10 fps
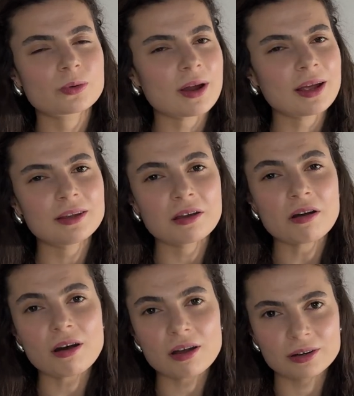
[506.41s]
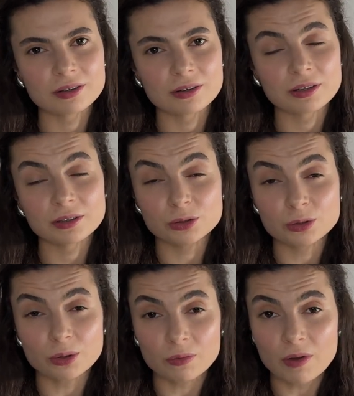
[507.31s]
grinding harder in
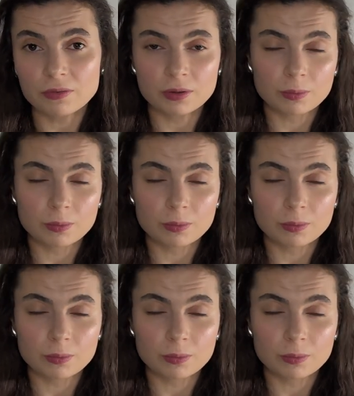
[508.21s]
survival